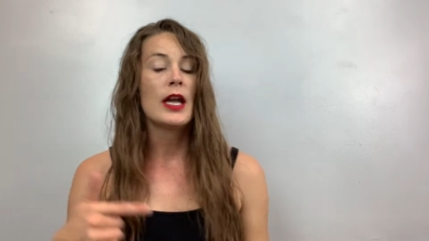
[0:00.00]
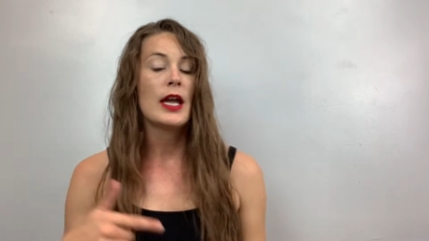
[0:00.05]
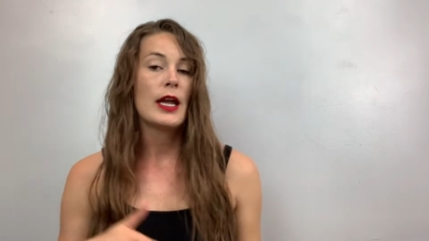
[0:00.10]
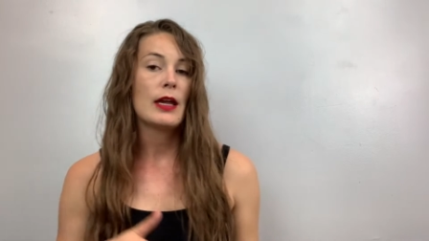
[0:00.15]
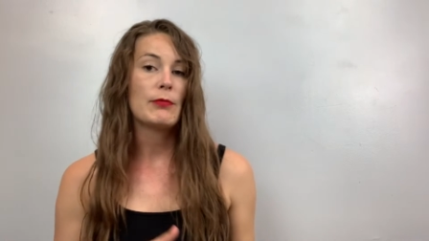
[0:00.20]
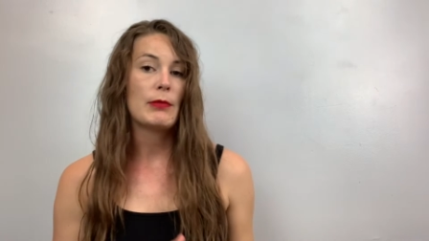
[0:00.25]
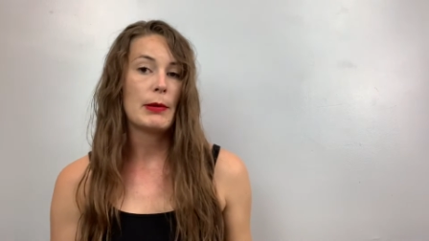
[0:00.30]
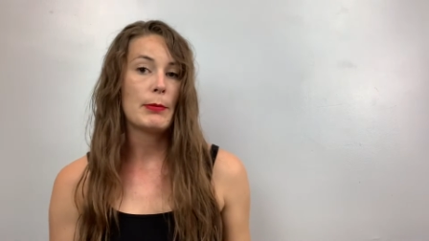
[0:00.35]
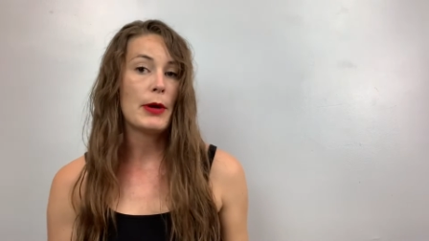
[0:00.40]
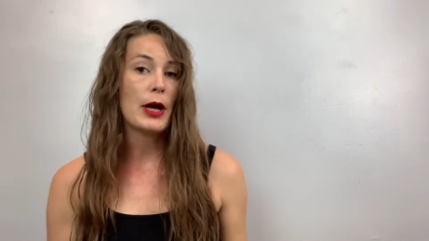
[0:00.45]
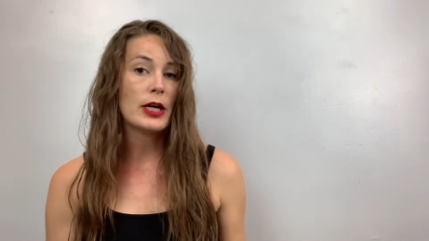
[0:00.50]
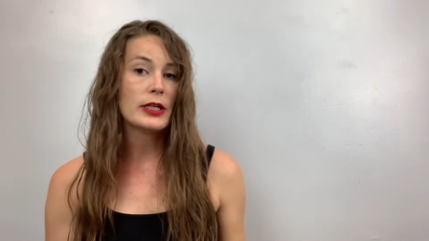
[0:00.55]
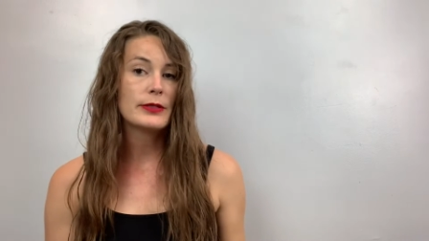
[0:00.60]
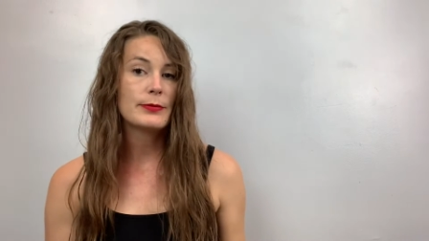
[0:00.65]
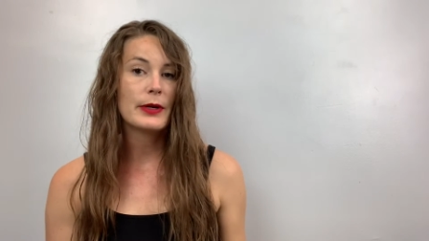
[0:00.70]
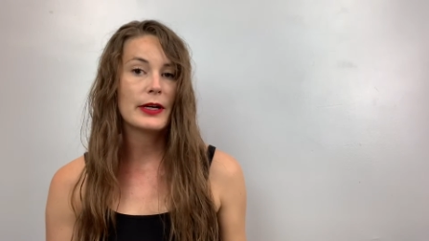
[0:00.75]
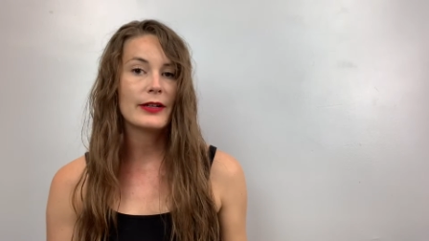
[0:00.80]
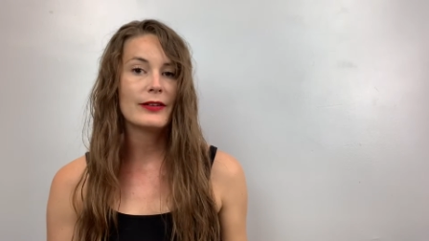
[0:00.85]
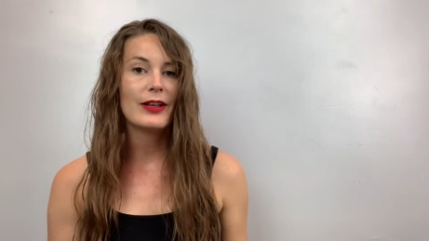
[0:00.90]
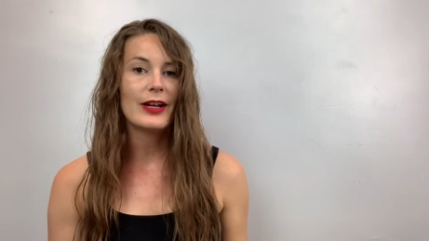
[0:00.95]
in my
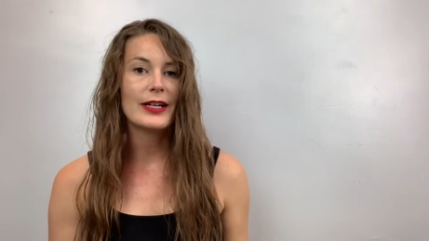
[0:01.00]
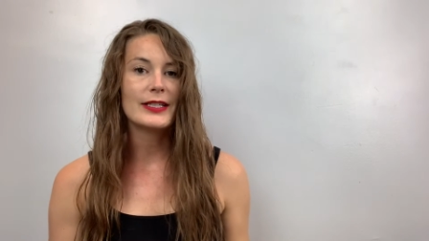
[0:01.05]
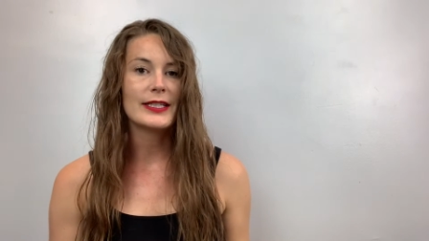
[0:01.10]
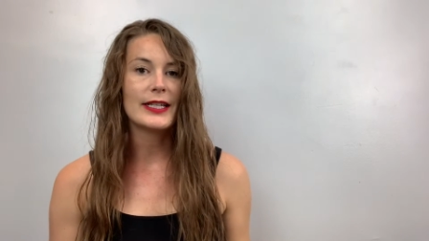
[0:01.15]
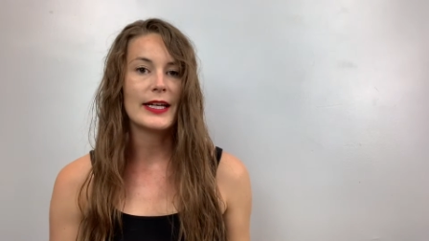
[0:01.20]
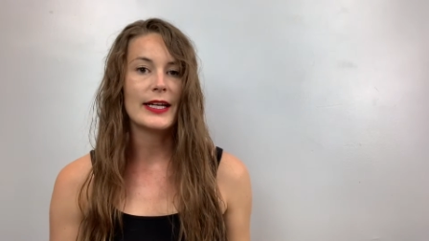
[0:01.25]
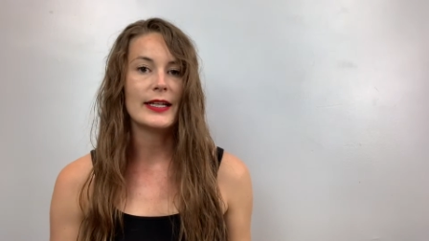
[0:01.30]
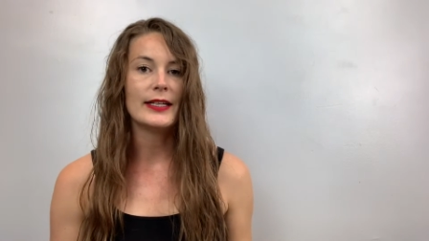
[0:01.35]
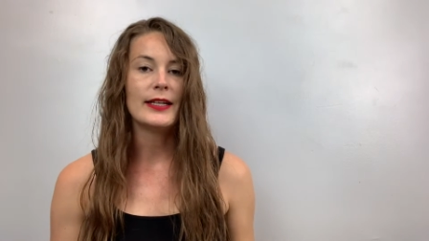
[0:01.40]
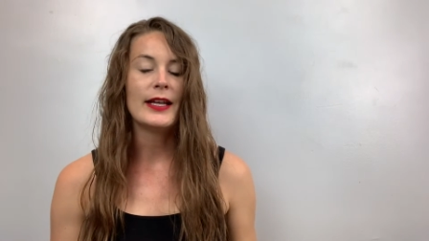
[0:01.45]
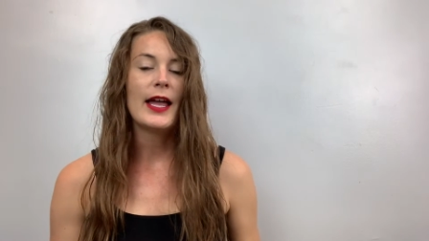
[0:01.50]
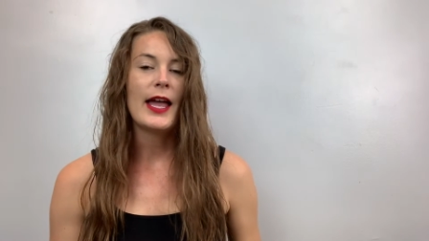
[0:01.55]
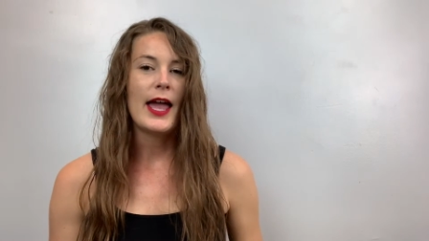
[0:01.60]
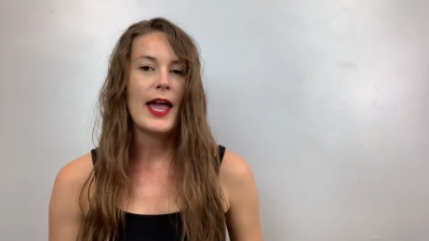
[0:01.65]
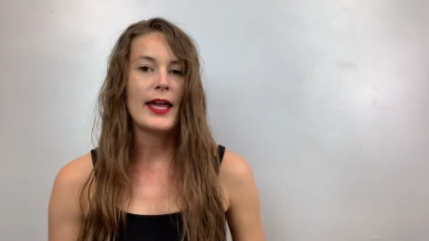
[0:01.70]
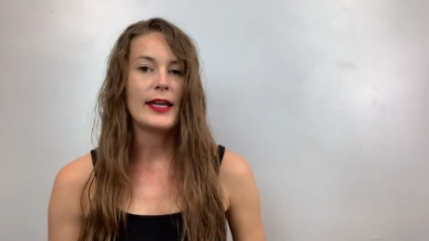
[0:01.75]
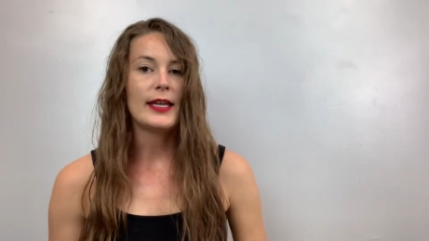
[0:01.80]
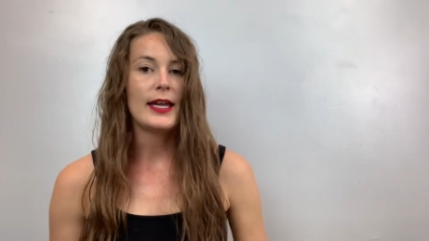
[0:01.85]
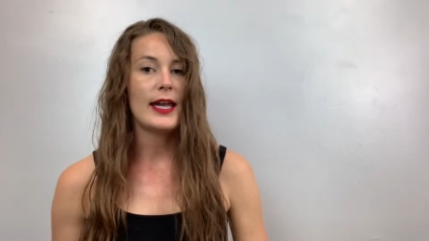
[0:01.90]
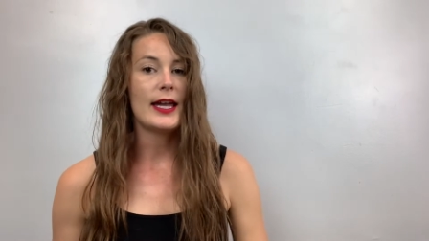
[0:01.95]
Poshmark closet.
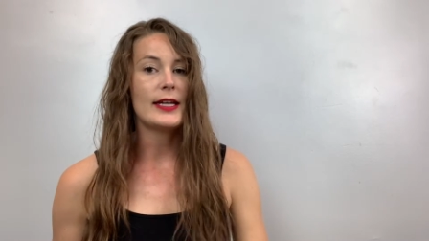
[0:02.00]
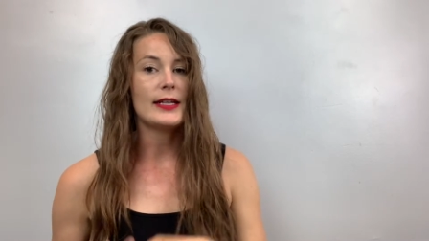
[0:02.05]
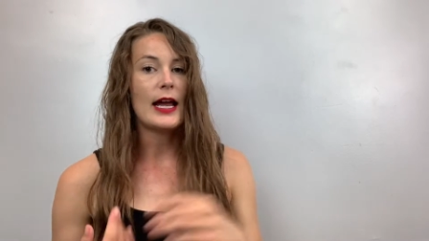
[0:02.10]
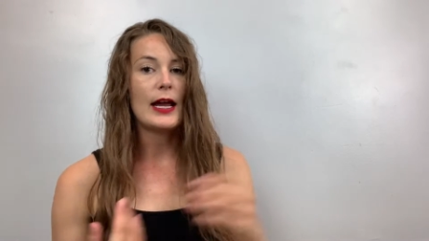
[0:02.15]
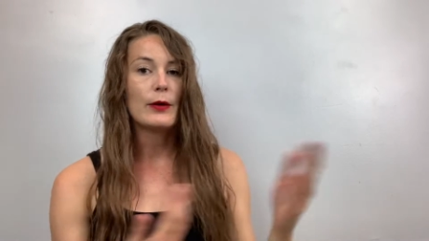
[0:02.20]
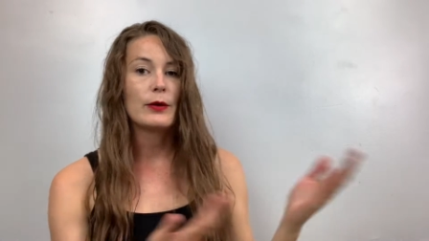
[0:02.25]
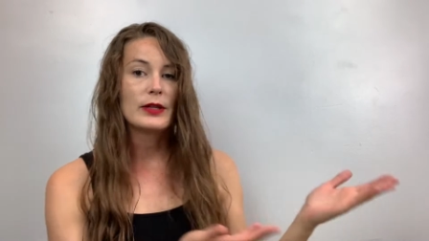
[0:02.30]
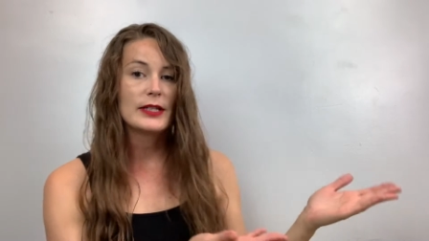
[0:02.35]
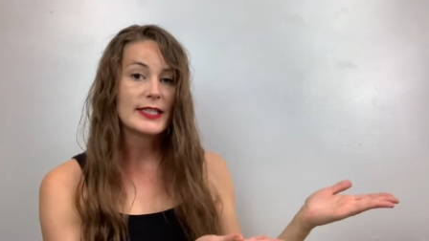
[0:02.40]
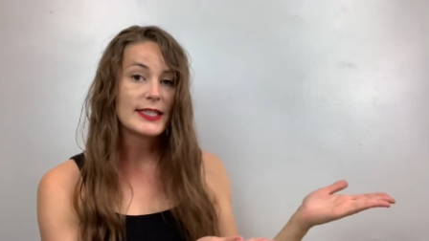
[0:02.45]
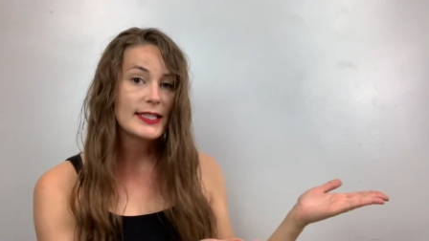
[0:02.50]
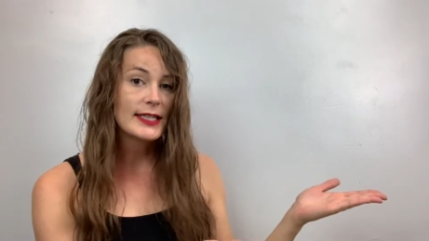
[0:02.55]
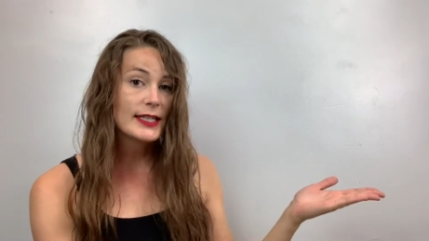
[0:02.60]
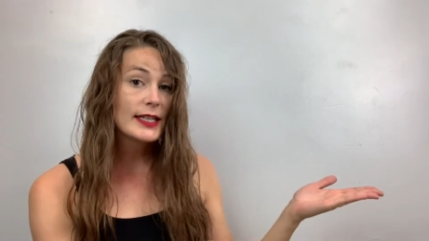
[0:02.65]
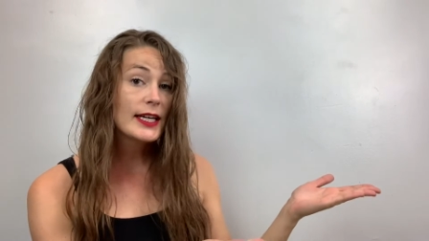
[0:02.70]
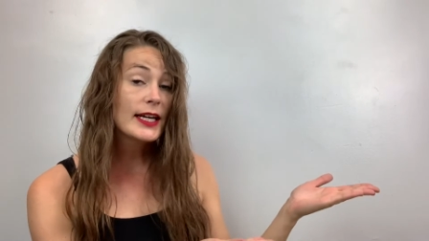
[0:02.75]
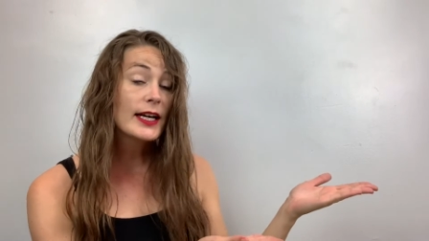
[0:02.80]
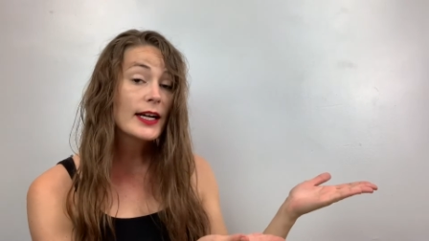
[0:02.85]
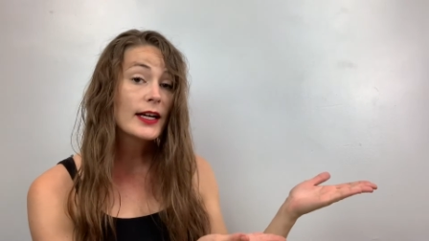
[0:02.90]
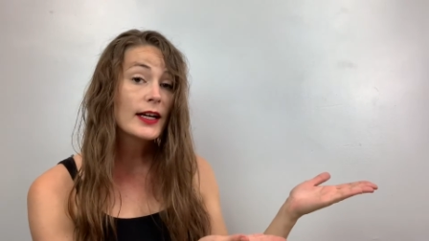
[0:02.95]
Again, I will list it
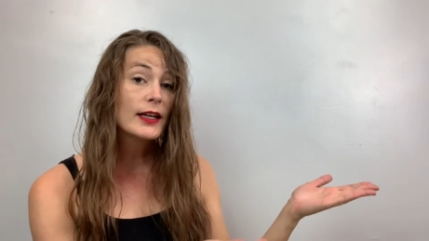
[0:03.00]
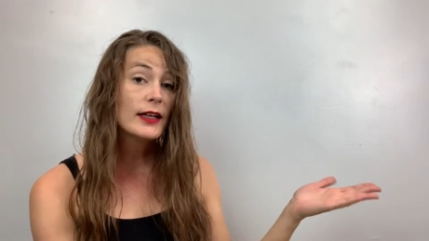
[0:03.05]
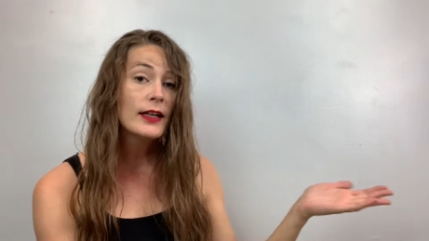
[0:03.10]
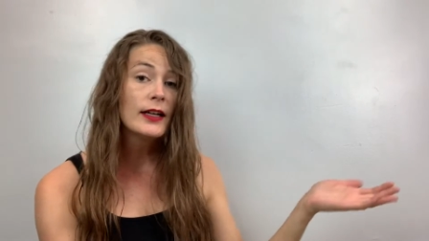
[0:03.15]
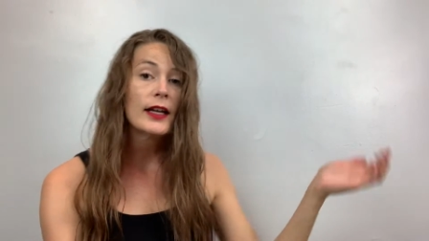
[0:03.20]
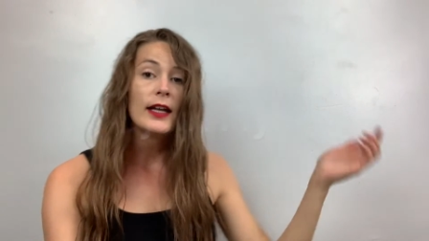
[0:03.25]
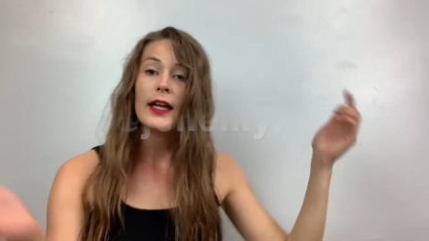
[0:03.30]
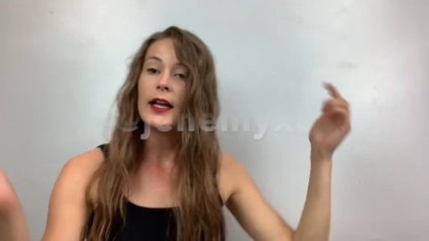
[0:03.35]
here